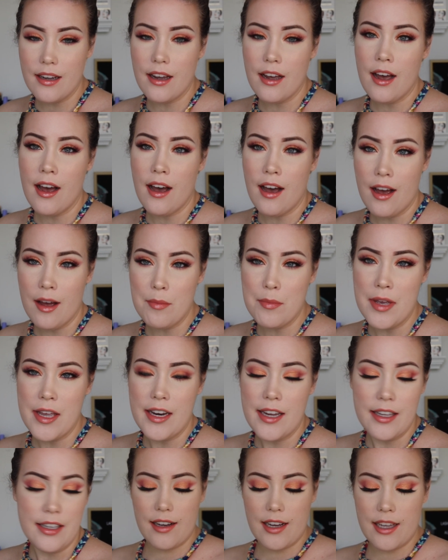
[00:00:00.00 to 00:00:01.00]
a hot
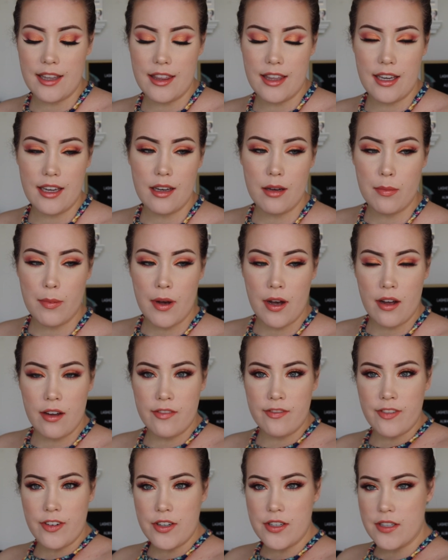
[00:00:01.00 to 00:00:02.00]
minute. I think
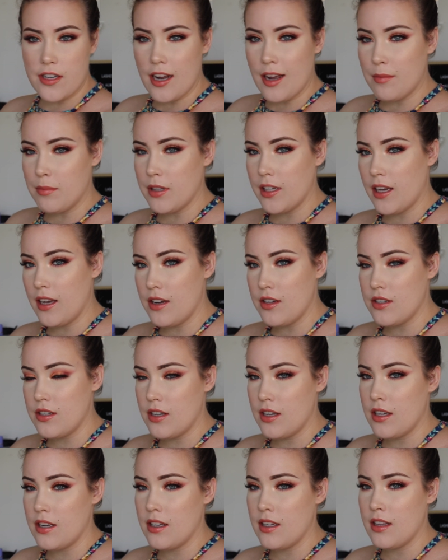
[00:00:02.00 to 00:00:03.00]
upon first
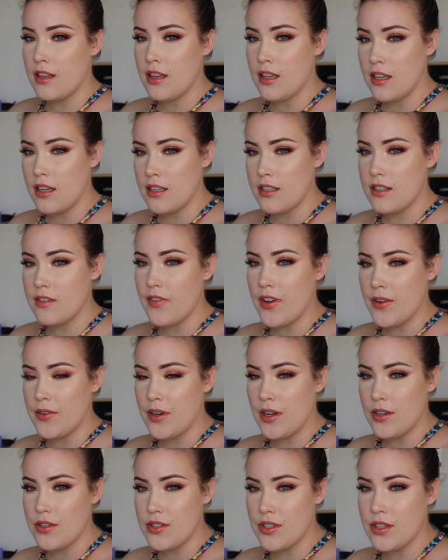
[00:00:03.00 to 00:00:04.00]
application, this
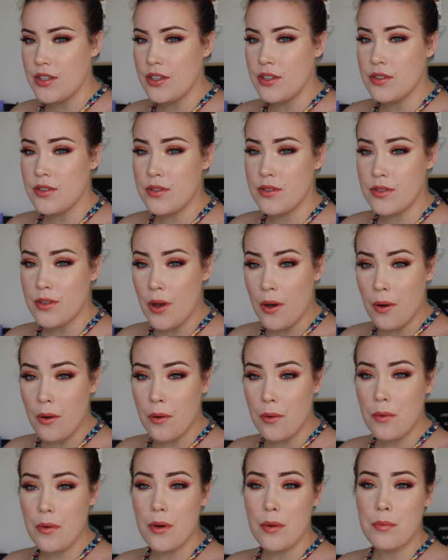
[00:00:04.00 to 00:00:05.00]
foundation is
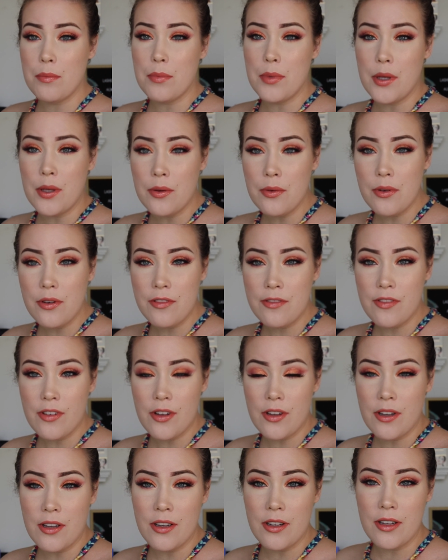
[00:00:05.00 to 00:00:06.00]
so
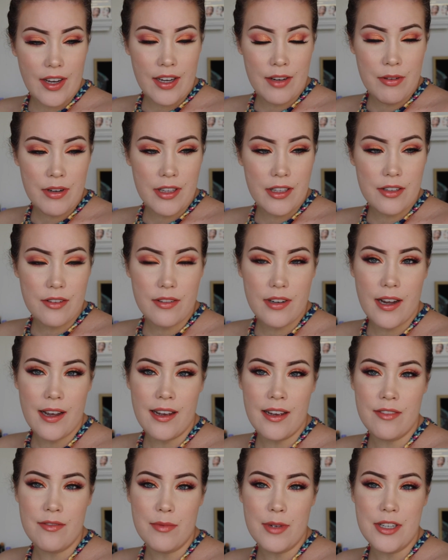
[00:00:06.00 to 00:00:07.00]
beautiful. I really don't
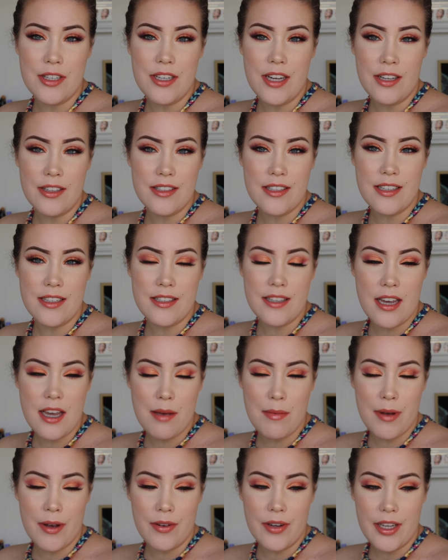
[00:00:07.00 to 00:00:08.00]
have much else to say
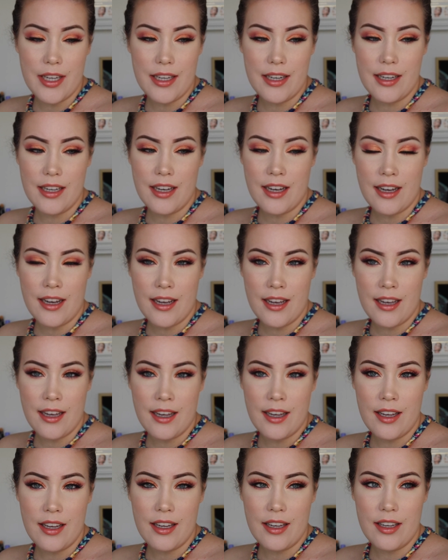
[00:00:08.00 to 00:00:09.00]
about it.
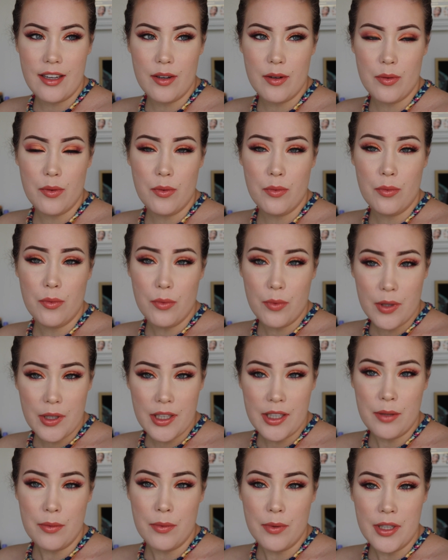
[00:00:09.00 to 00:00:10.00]
I
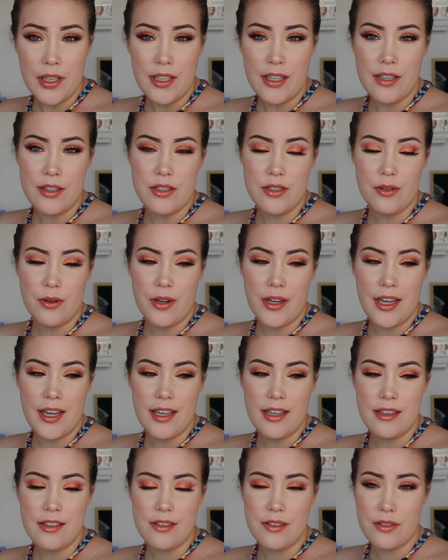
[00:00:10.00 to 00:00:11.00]
really enjoy
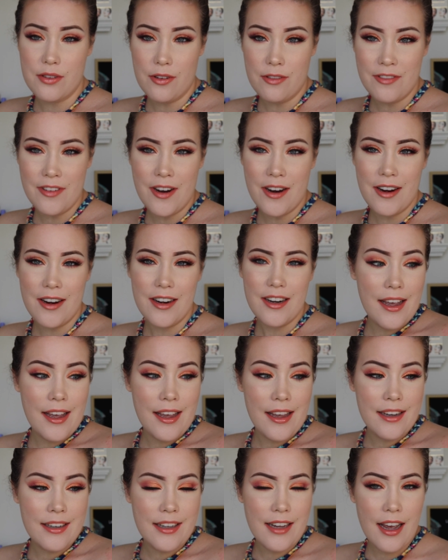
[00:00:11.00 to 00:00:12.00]
it so far.
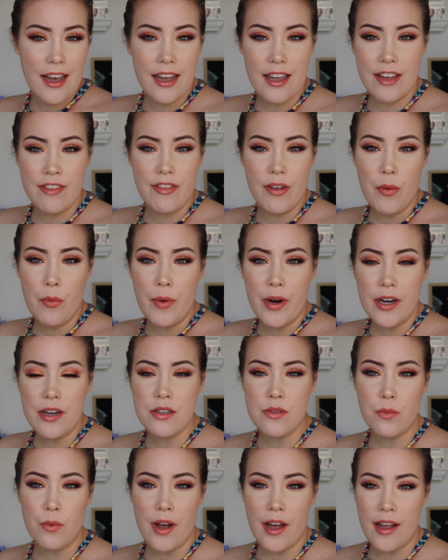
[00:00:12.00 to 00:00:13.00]
And yeah, if it
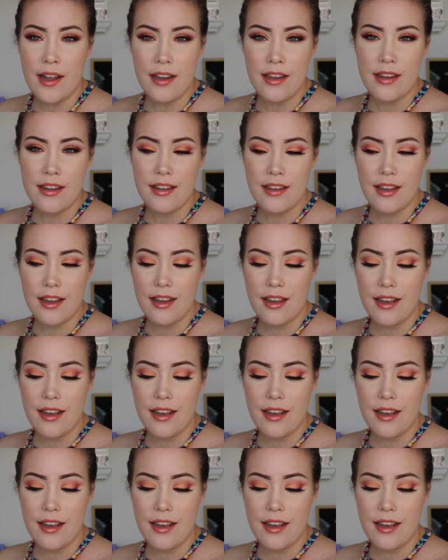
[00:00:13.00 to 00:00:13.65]
wears well,